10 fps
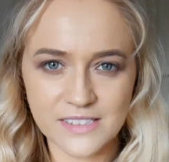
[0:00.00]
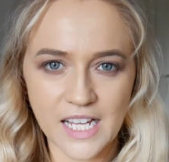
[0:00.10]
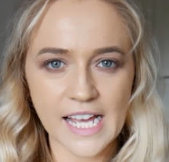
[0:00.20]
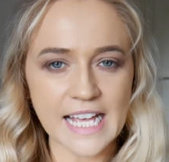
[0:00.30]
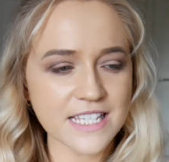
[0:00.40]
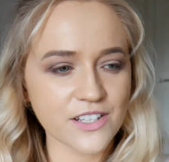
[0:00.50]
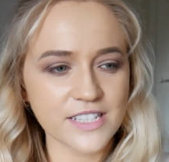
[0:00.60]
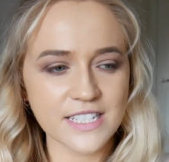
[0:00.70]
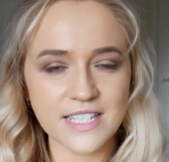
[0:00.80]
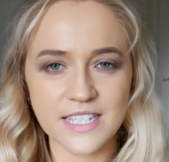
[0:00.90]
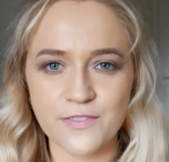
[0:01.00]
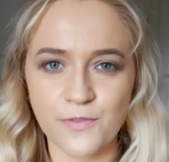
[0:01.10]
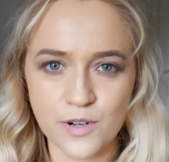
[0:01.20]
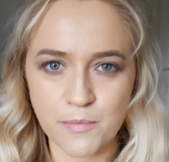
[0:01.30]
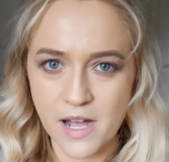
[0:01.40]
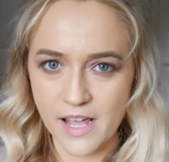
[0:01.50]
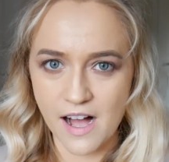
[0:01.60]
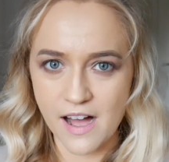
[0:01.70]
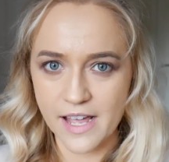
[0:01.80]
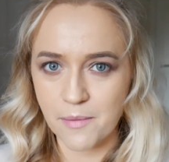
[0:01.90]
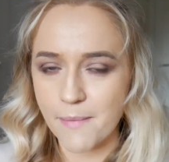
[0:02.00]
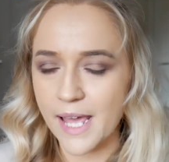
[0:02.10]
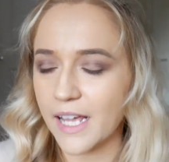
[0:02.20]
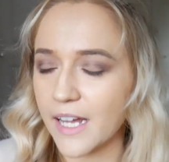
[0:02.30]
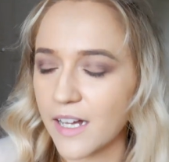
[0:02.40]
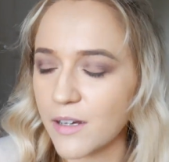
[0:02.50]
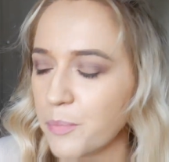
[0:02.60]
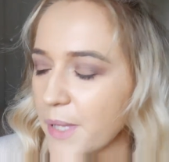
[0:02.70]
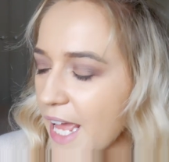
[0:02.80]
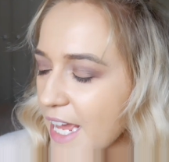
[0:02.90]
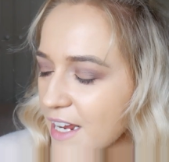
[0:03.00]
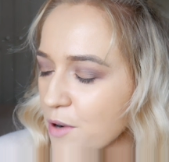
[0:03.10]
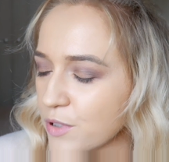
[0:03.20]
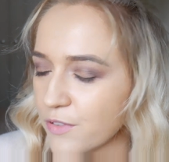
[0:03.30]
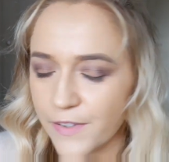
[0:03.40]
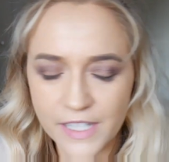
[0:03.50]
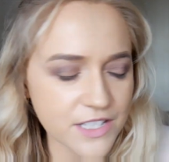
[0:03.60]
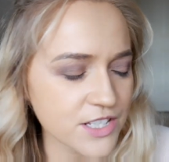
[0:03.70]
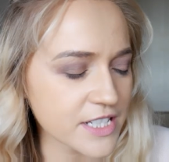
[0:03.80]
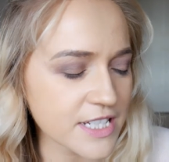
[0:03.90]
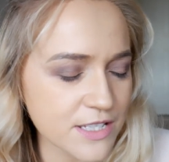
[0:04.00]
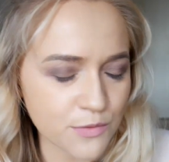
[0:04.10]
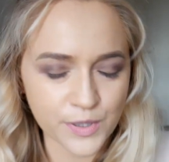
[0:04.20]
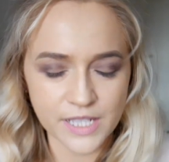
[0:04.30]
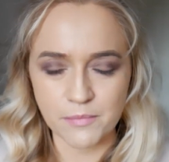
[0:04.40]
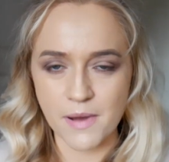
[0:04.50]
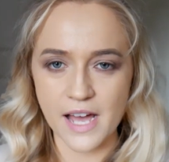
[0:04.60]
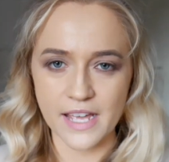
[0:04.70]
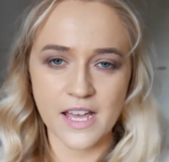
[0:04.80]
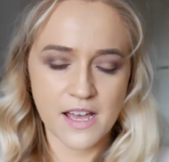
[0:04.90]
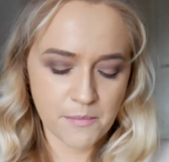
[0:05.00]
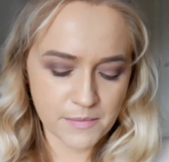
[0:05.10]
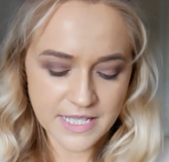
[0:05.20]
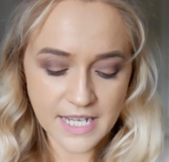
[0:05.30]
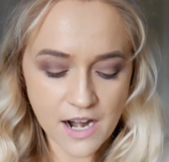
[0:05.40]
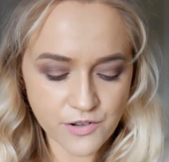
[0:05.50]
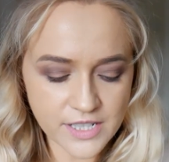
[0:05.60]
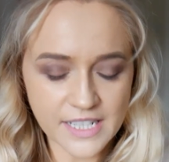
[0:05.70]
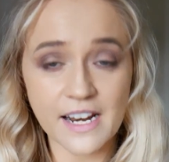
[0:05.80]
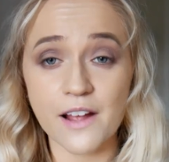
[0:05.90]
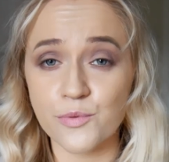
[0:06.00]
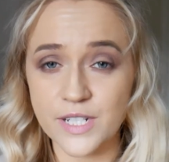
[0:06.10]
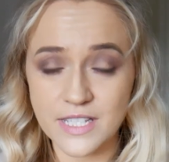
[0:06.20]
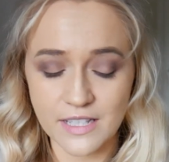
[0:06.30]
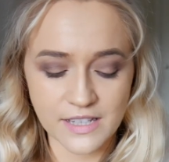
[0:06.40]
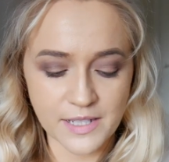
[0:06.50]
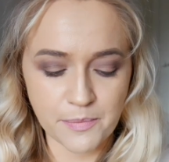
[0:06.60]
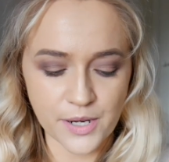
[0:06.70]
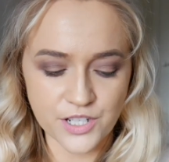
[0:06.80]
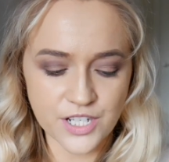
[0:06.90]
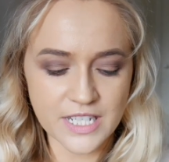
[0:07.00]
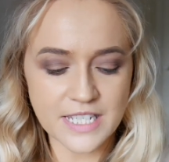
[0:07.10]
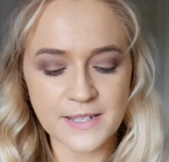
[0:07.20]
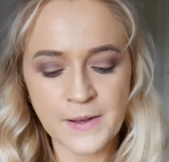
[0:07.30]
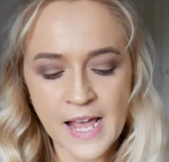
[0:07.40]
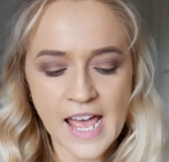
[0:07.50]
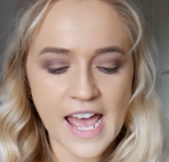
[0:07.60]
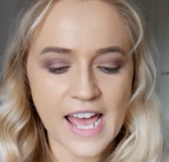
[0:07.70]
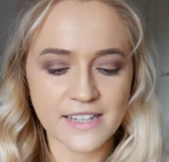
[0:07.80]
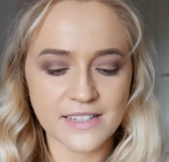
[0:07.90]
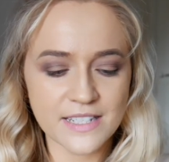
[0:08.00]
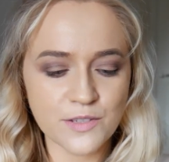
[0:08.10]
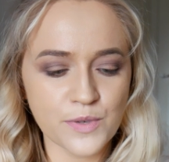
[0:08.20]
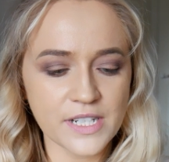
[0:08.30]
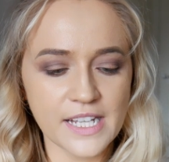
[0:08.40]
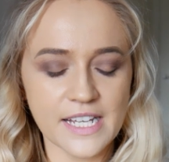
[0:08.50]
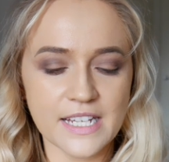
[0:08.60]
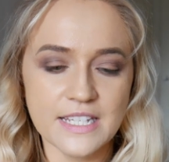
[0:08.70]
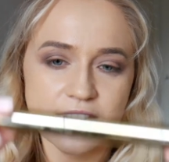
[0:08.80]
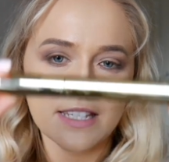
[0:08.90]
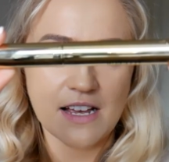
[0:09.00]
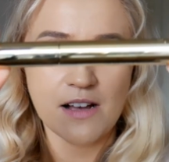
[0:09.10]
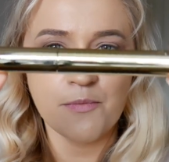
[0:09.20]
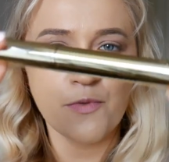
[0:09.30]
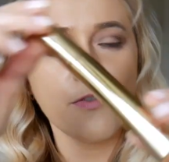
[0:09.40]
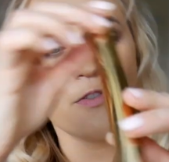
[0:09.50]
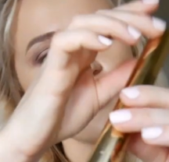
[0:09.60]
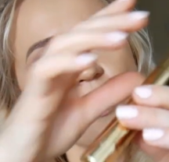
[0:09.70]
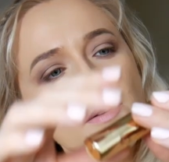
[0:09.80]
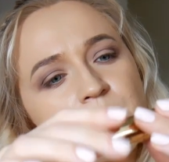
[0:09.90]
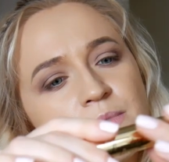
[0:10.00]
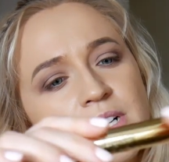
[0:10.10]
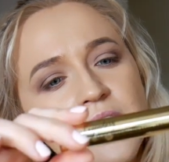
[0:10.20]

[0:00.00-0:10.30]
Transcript: Okay, so this is for my eye makeup, and I will finish this with my mascara that I recently purchased, and this one is from